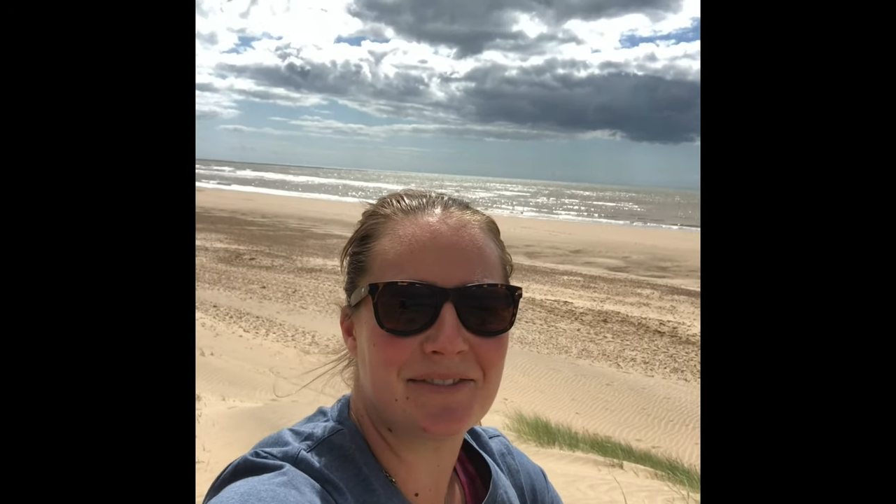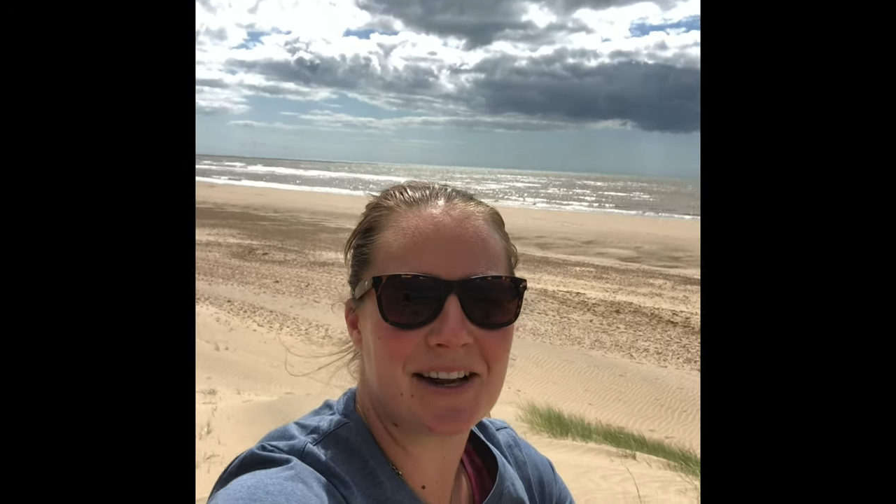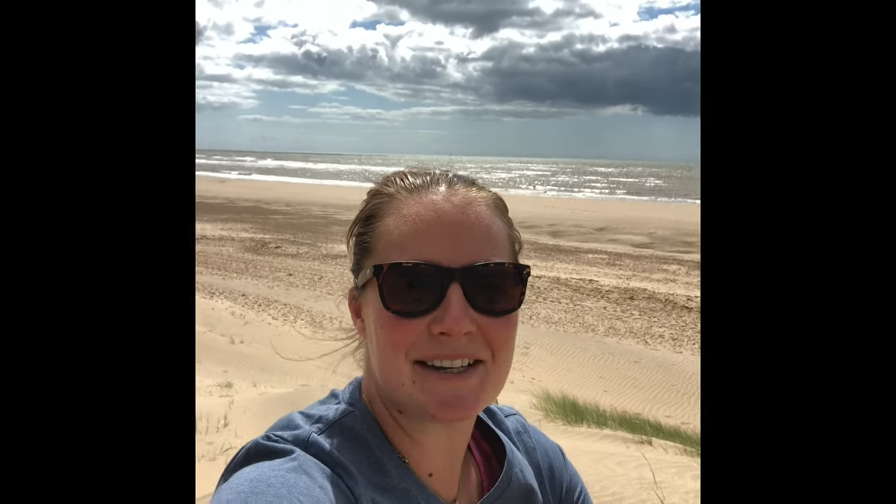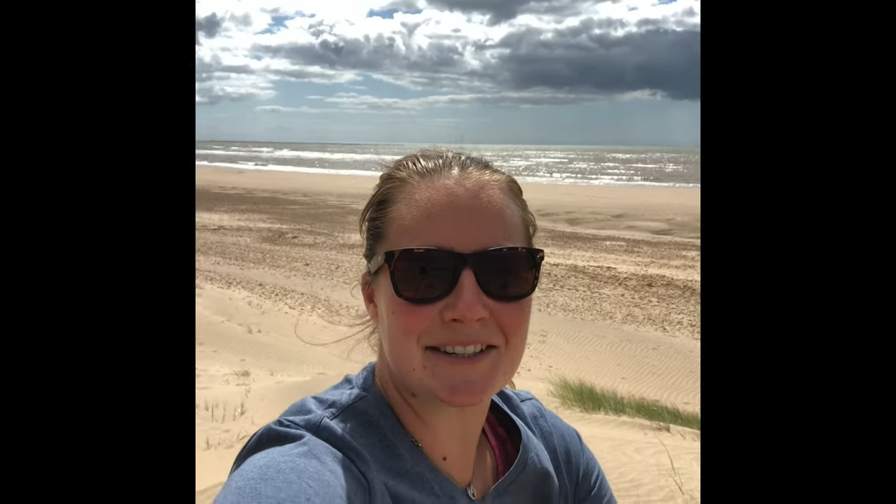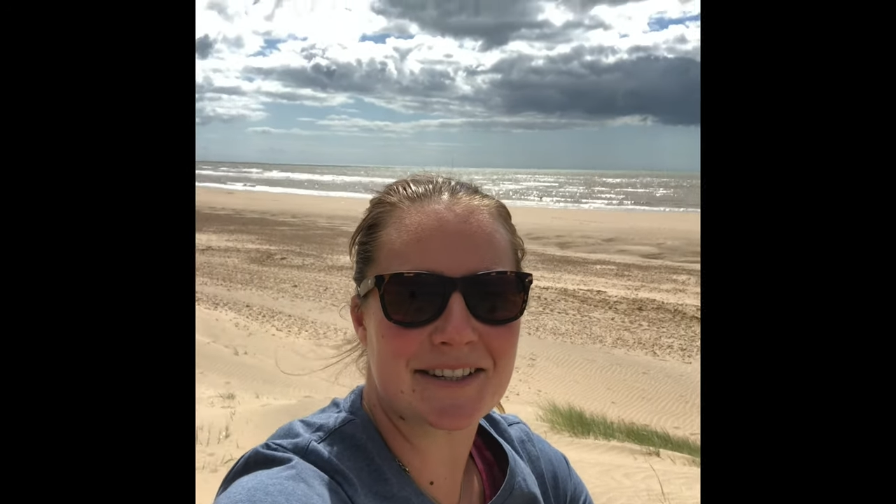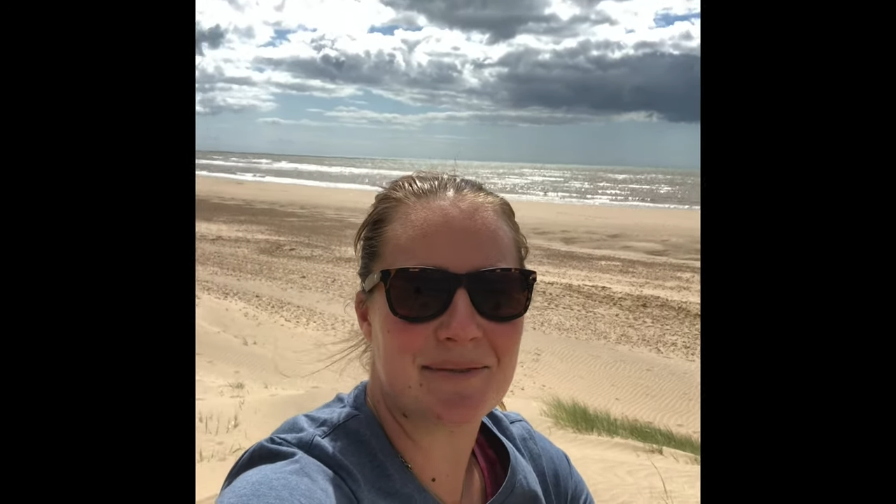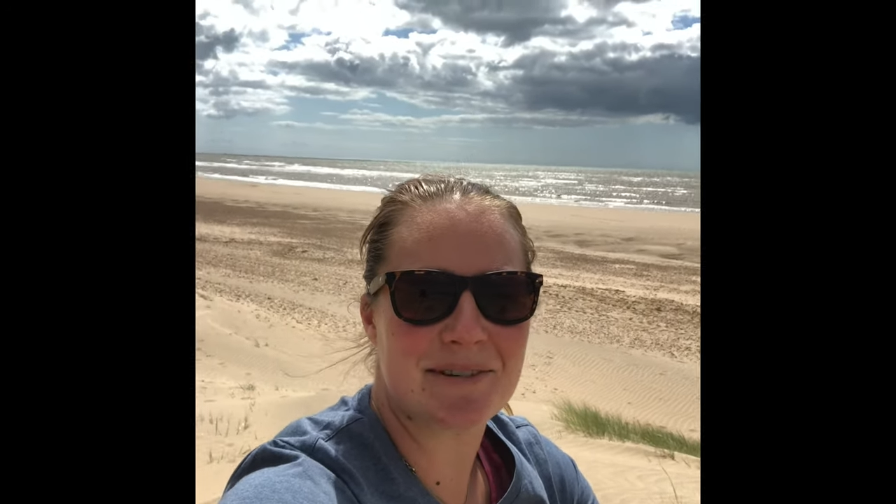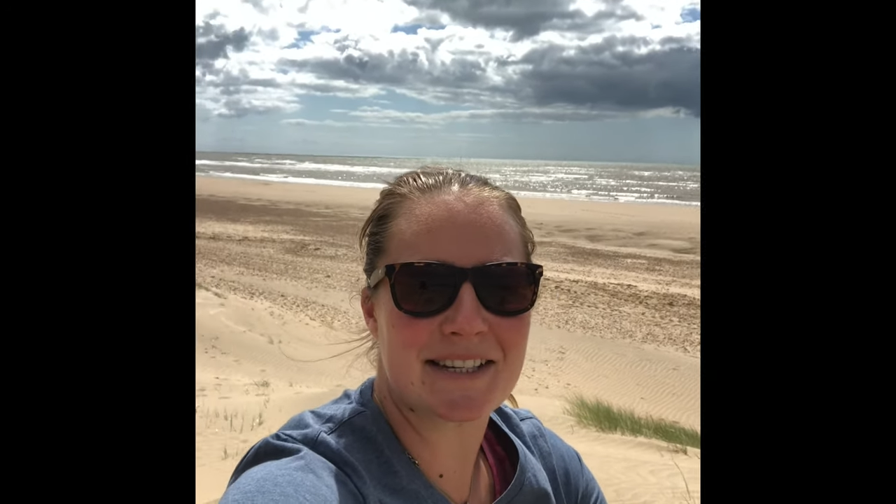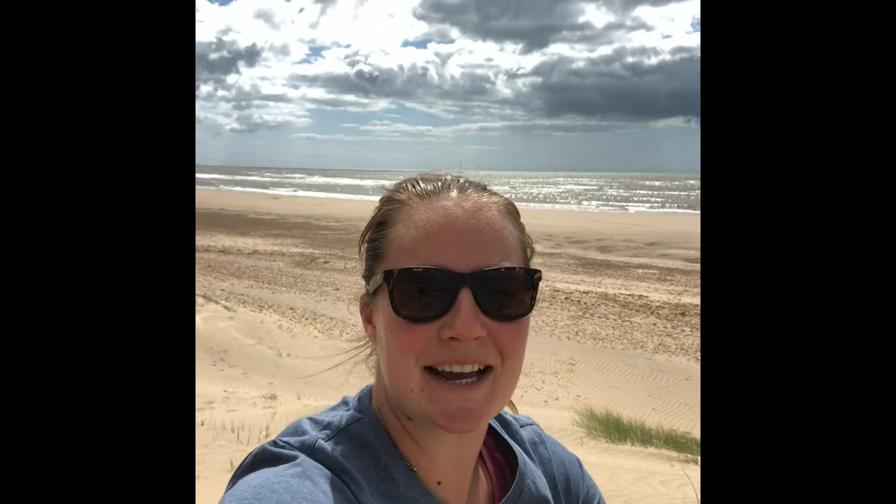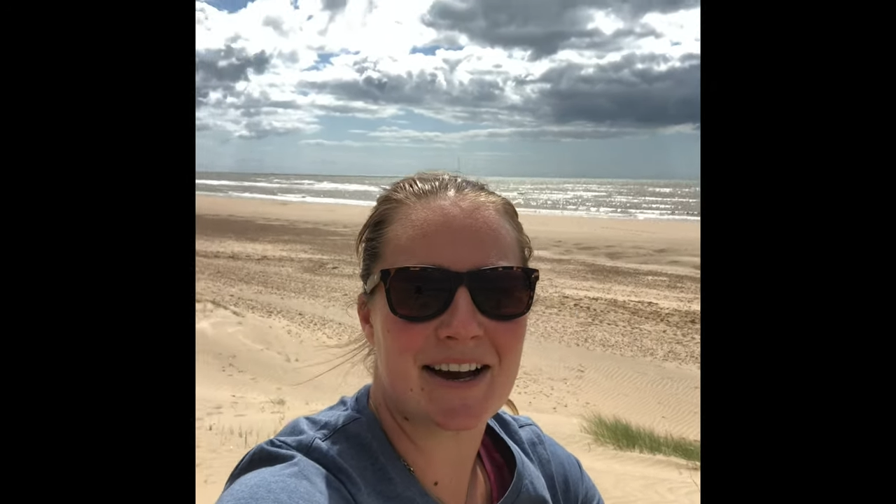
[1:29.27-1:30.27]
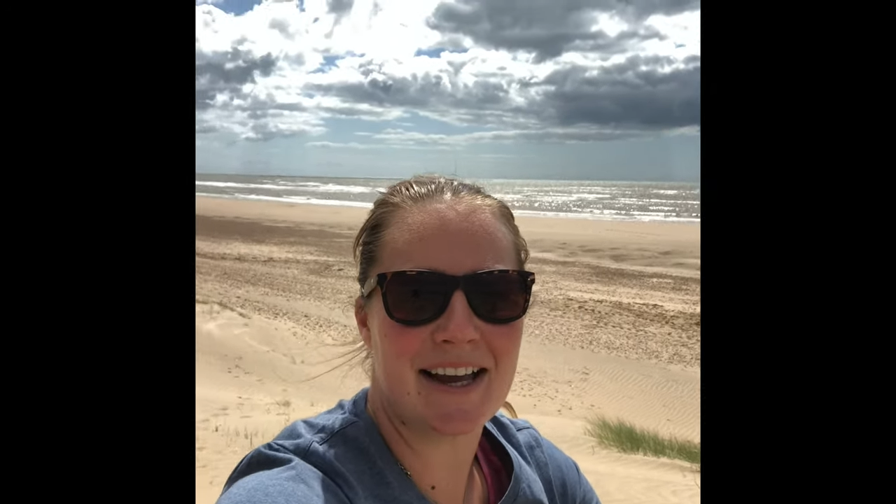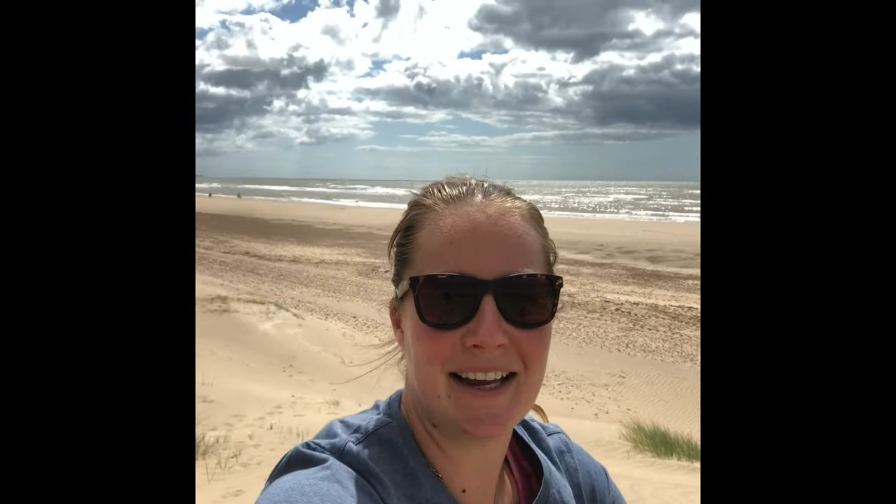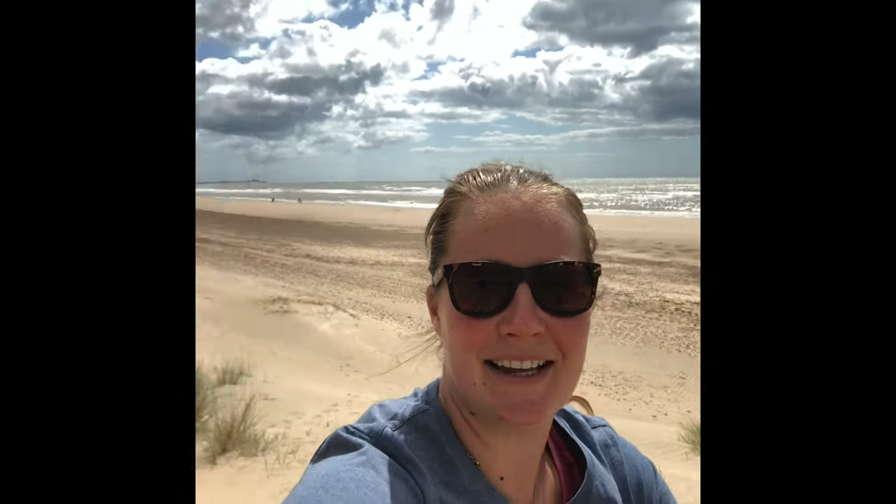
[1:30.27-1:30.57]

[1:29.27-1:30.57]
Welly's just come to say hi.